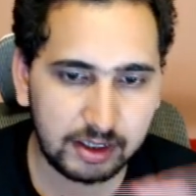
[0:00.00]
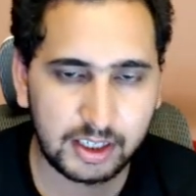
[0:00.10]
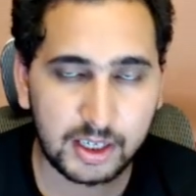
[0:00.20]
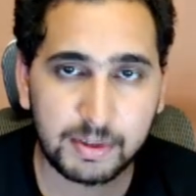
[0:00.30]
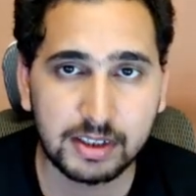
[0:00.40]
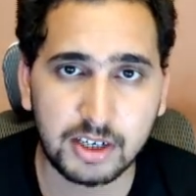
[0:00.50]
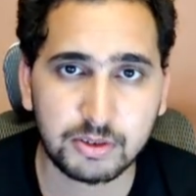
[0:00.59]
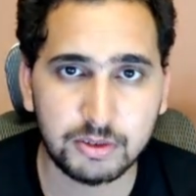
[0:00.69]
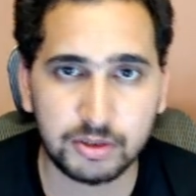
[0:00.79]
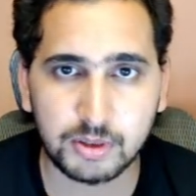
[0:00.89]
database
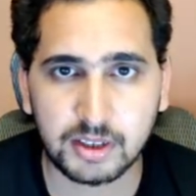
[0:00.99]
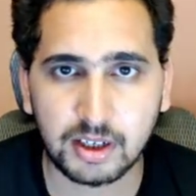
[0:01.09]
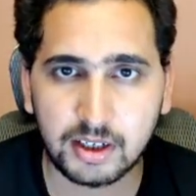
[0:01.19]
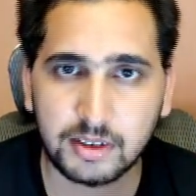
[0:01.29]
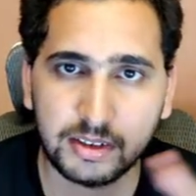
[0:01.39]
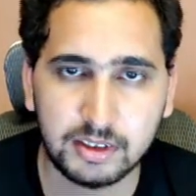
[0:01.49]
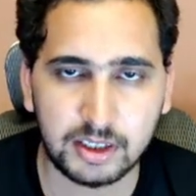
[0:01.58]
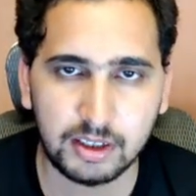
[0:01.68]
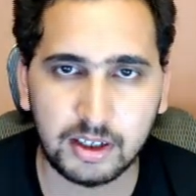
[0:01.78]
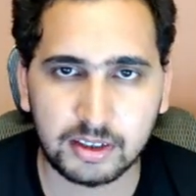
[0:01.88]
crash also.
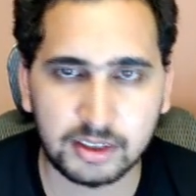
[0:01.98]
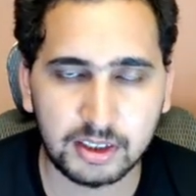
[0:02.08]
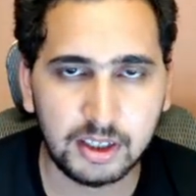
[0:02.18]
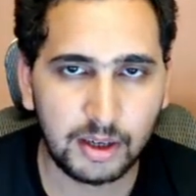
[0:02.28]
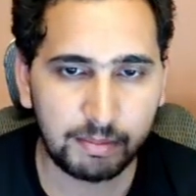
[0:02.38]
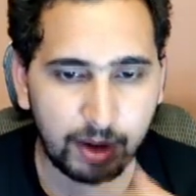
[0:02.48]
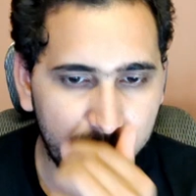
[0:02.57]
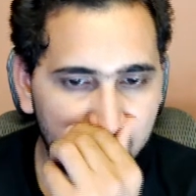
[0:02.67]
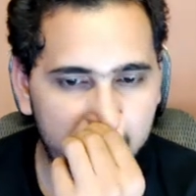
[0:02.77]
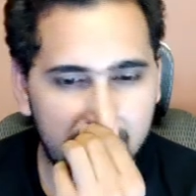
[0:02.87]
Our
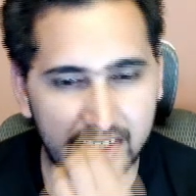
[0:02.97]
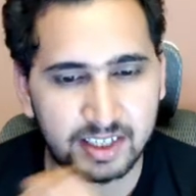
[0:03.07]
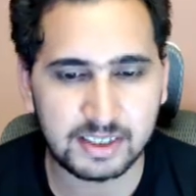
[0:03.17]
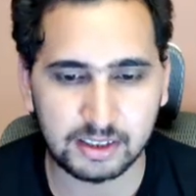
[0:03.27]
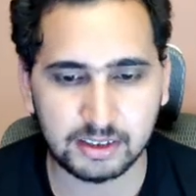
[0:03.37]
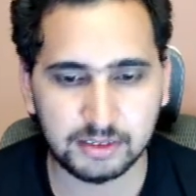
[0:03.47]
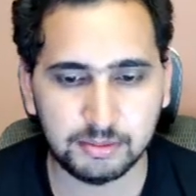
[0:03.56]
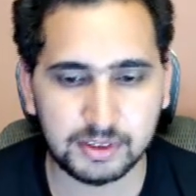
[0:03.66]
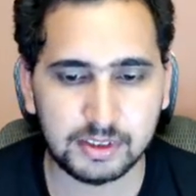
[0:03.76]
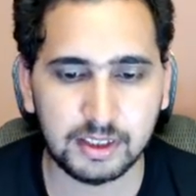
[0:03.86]
map would be reset
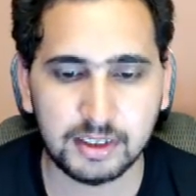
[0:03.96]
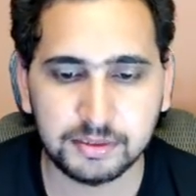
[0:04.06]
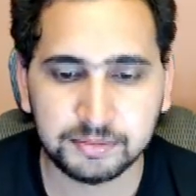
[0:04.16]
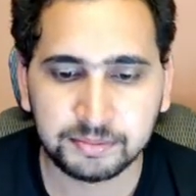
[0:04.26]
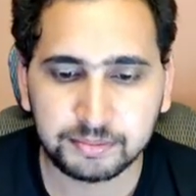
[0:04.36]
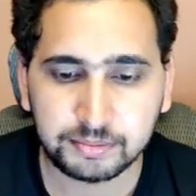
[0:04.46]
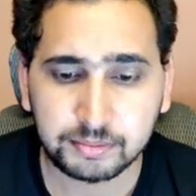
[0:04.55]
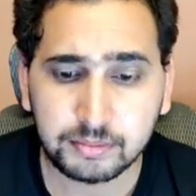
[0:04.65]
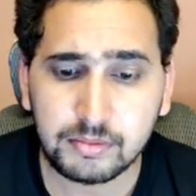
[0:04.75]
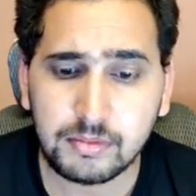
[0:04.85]
basically.
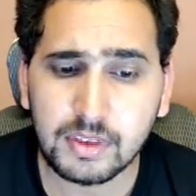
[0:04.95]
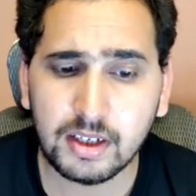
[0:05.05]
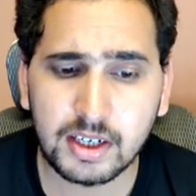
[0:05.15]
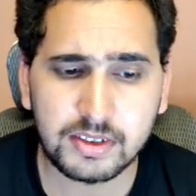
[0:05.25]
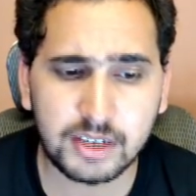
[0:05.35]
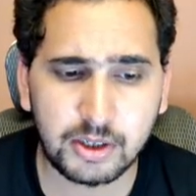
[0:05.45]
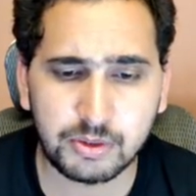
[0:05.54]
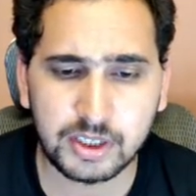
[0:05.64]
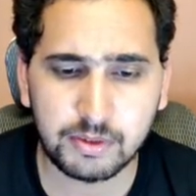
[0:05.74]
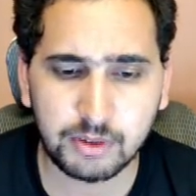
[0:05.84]
Let's try
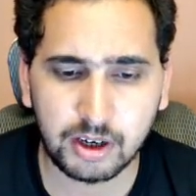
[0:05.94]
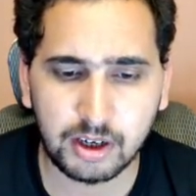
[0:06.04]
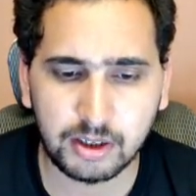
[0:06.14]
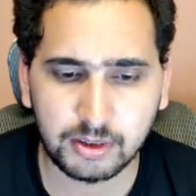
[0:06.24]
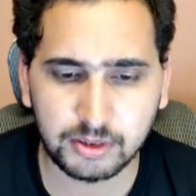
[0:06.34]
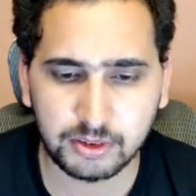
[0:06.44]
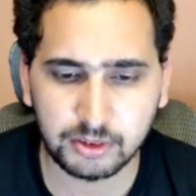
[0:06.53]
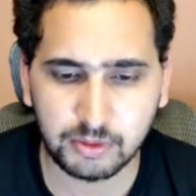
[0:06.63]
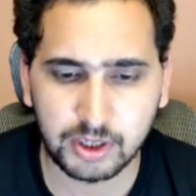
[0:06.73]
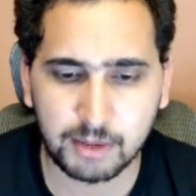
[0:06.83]
to see,
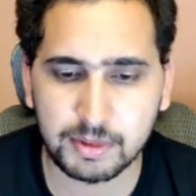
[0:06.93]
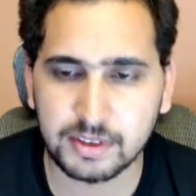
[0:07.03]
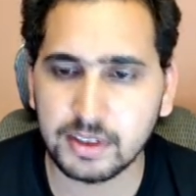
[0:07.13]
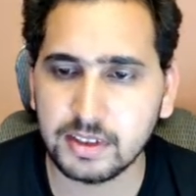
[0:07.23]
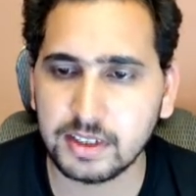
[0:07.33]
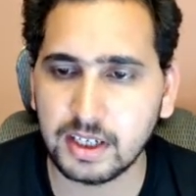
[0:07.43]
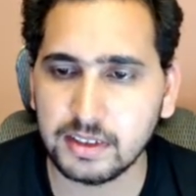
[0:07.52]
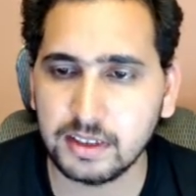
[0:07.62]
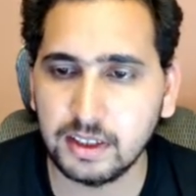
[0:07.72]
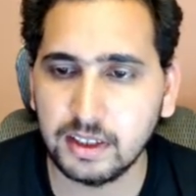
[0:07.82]
what happens in this case.